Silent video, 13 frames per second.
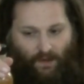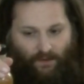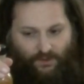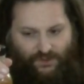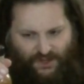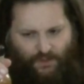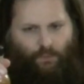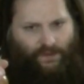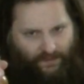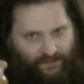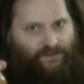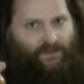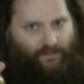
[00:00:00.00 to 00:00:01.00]
Chicken
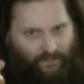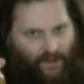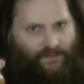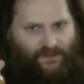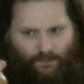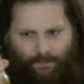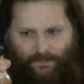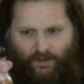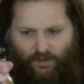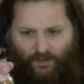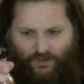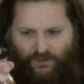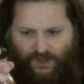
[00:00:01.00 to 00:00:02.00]
wings. Yeah, this would be
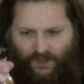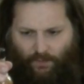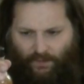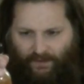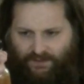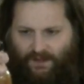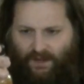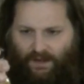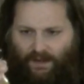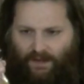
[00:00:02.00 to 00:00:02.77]
good on chicken wings.